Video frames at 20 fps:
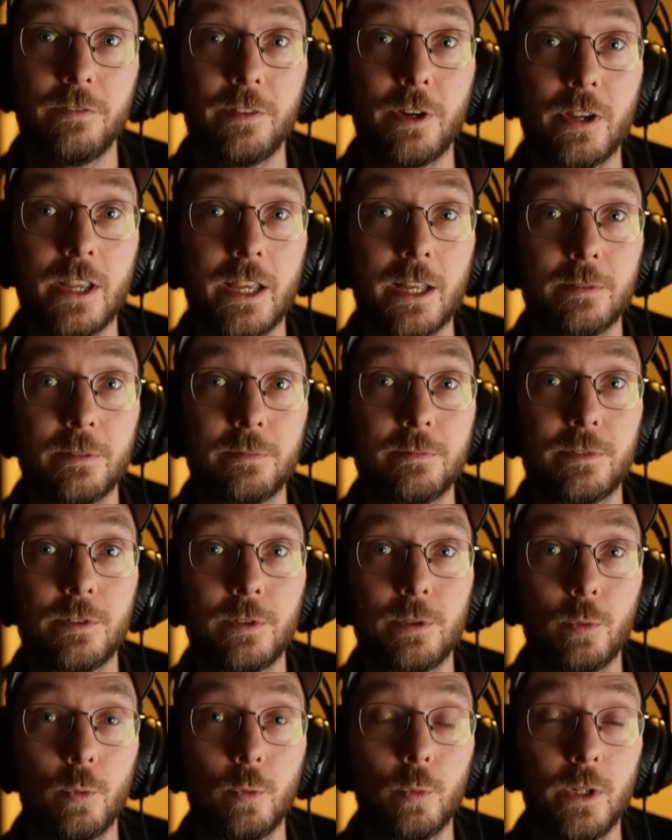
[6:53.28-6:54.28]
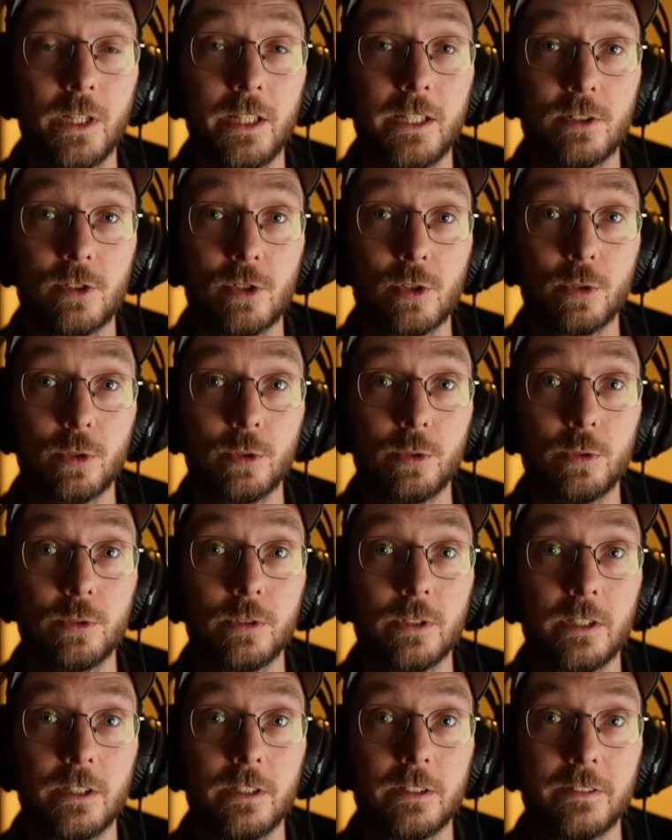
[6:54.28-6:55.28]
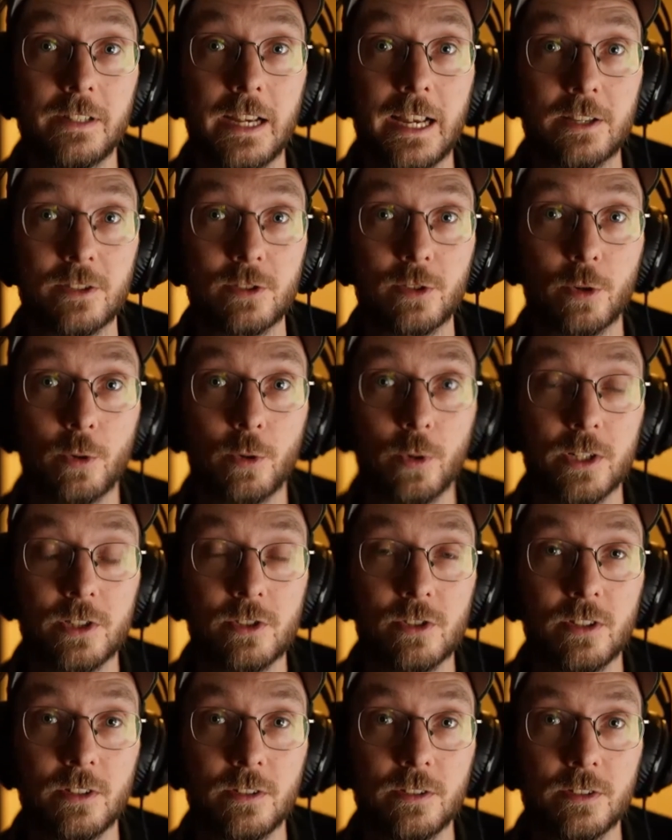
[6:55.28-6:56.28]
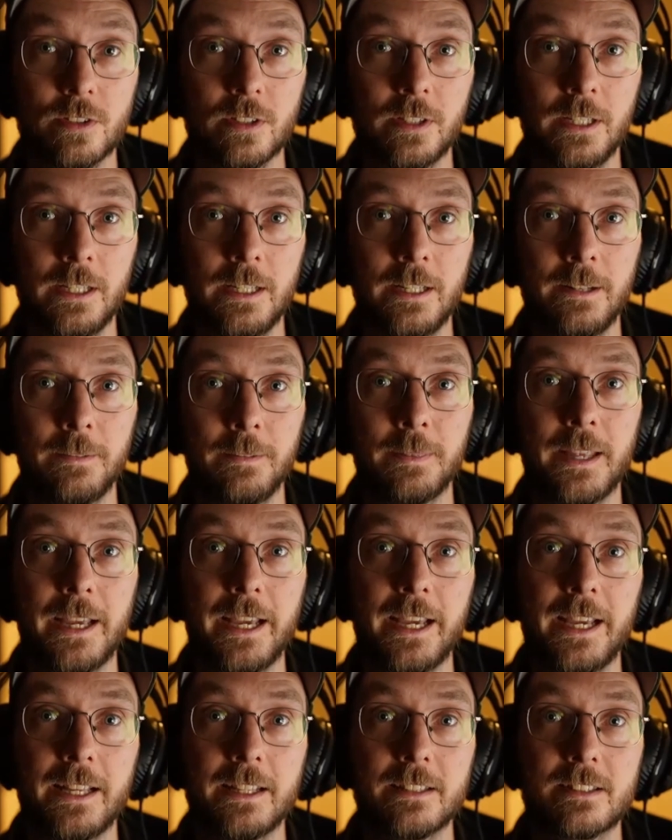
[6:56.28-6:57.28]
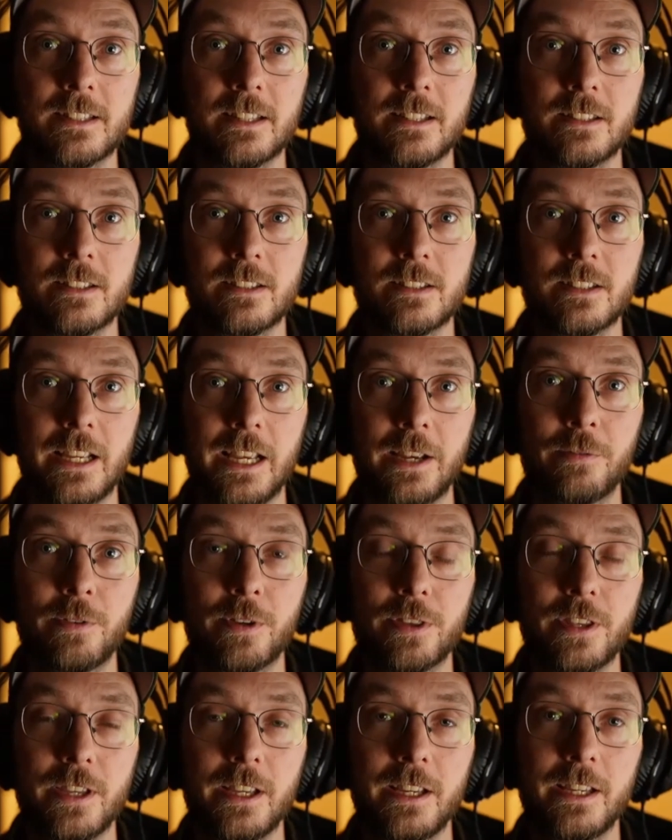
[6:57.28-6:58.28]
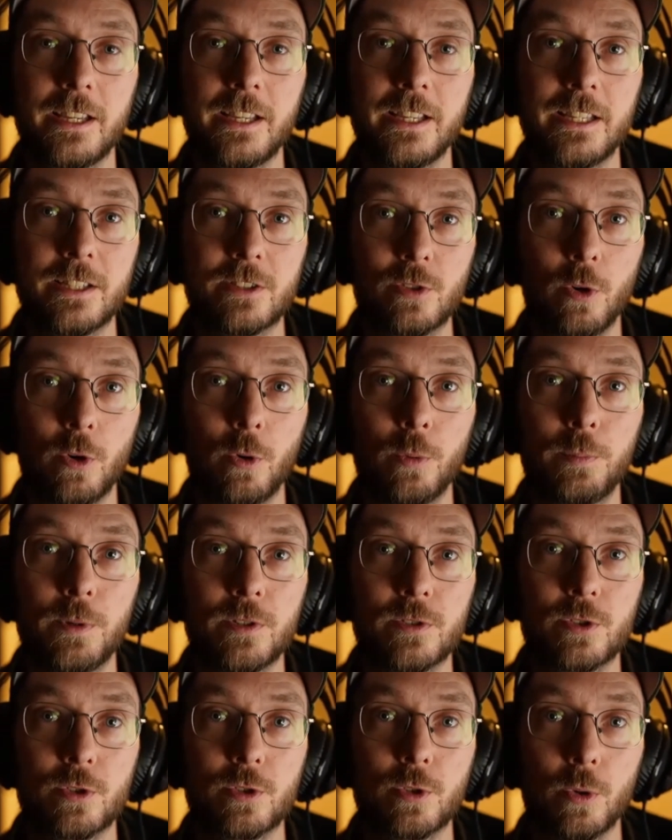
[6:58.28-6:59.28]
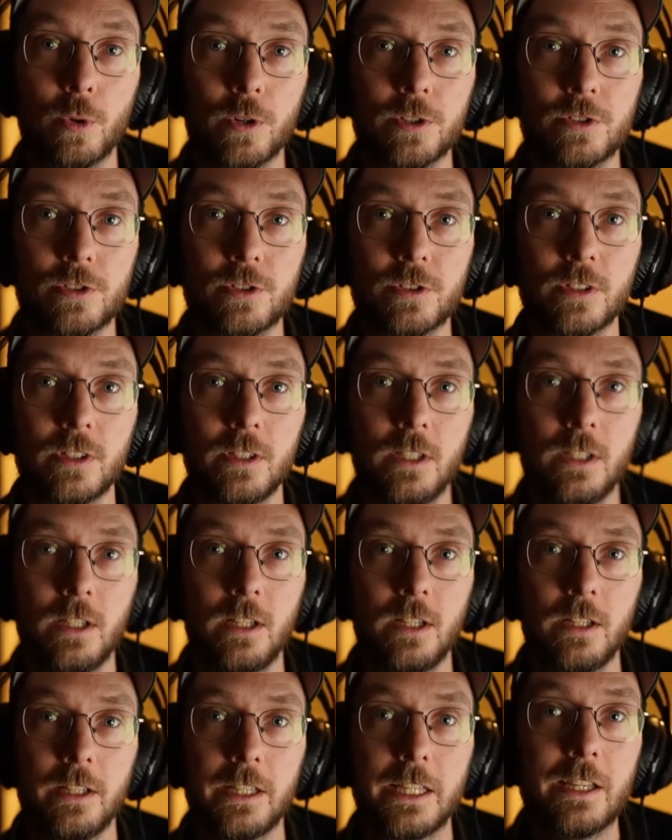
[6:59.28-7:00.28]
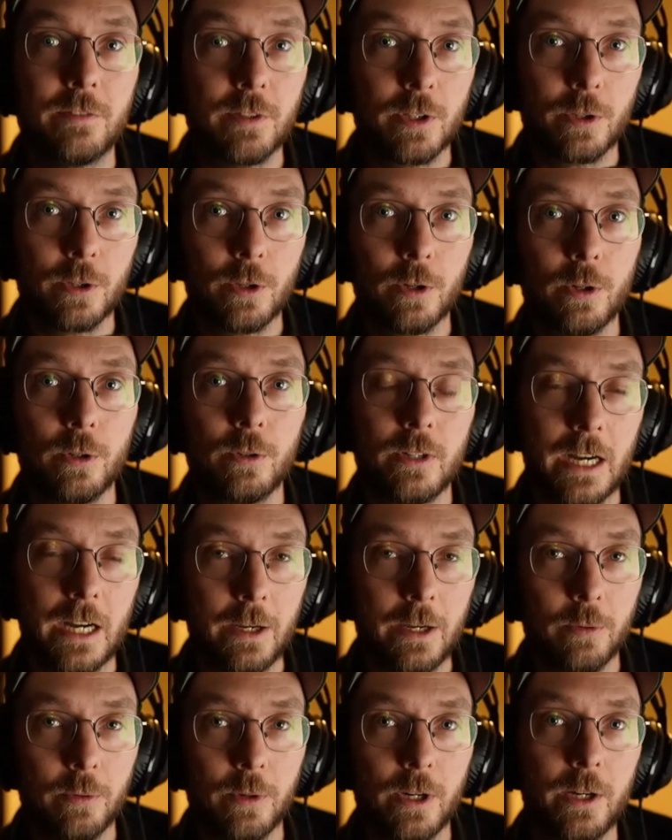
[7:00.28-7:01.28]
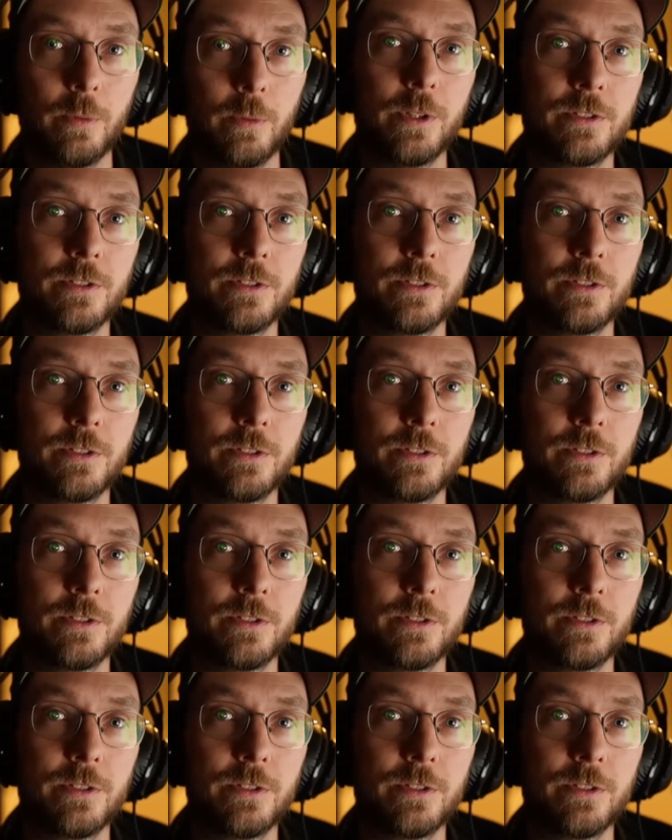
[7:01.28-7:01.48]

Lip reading: helpful, willing to answer questions. And since everything is open source, even though I will